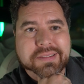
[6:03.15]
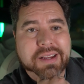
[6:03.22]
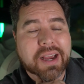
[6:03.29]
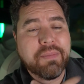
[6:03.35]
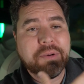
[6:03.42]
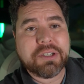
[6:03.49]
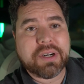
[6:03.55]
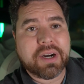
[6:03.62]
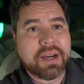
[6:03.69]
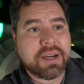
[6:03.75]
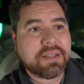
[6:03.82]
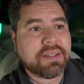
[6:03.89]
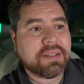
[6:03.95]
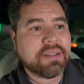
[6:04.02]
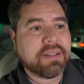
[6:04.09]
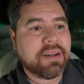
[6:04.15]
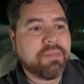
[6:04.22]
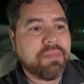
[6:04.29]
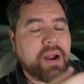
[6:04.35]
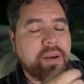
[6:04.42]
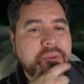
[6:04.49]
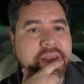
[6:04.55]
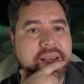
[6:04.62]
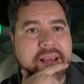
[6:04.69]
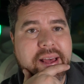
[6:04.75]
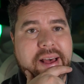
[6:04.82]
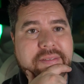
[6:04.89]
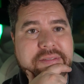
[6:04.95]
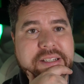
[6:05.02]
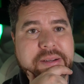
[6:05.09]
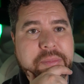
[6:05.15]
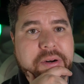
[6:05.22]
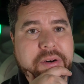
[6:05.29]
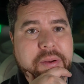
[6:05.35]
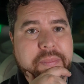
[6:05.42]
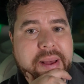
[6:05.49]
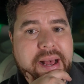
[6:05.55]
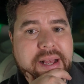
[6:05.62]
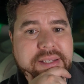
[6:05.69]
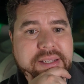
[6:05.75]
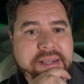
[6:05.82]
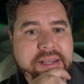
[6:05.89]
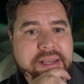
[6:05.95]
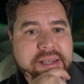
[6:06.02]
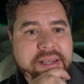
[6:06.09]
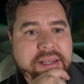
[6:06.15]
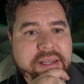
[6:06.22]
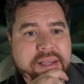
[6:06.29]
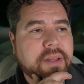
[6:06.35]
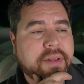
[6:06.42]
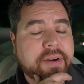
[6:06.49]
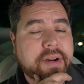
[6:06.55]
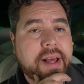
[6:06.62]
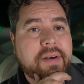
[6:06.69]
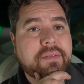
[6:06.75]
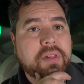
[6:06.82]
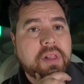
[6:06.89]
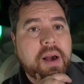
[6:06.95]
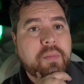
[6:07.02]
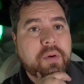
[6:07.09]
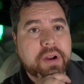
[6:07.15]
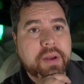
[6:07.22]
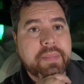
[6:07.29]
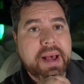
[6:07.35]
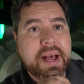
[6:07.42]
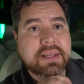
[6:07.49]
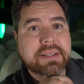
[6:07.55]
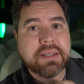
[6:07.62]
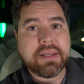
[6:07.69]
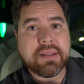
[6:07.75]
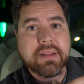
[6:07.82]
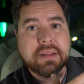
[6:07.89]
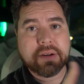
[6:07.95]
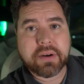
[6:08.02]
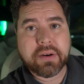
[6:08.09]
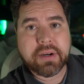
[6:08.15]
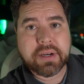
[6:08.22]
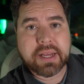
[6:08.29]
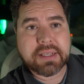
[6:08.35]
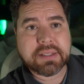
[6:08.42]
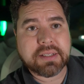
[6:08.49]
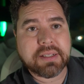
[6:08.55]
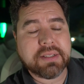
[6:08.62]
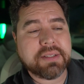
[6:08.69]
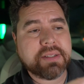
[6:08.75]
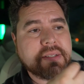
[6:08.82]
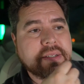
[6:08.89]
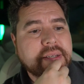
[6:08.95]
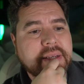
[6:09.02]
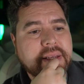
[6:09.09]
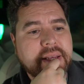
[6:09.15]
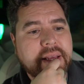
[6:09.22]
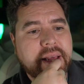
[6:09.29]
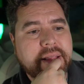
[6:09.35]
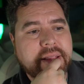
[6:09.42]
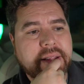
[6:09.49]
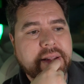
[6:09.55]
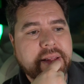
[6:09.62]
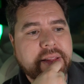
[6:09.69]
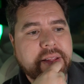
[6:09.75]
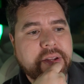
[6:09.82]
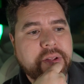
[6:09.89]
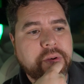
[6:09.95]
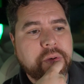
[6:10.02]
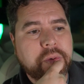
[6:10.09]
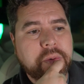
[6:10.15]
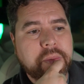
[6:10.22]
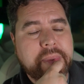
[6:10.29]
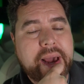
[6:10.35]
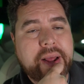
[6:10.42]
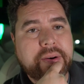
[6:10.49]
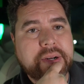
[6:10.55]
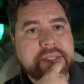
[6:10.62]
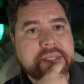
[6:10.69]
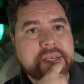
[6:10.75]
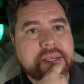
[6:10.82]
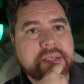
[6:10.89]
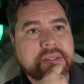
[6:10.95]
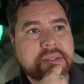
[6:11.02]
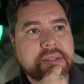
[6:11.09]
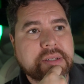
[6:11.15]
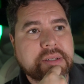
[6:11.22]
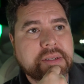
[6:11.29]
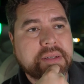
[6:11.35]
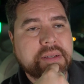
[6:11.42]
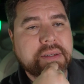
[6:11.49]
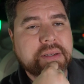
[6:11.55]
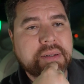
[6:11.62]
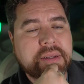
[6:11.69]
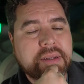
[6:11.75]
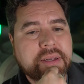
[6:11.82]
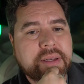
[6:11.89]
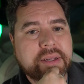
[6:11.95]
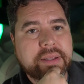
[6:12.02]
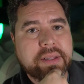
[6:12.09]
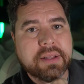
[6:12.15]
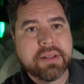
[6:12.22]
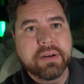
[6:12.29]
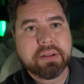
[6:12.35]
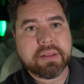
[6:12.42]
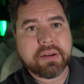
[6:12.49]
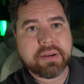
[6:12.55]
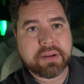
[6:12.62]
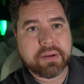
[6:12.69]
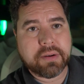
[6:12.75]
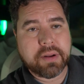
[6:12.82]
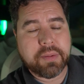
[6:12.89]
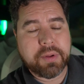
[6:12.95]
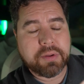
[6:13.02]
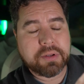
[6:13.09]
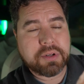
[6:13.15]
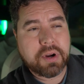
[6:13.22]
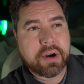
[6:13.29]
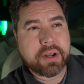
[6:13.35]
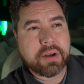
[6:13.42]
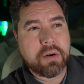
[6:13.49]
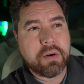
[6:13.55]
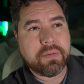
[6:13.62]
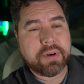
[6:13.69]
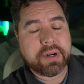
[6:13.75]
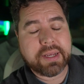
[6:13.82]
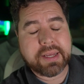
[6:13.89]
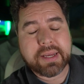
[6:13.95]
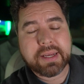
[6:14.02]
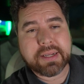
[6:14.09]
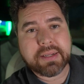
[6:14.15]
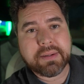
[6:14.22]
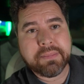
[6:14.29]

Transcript: Cybertrucks, they're probably going to have similar capacity. They're going to have a lot more capacity than the current Teslas and the new battery cells that they're going to be starting over in Giga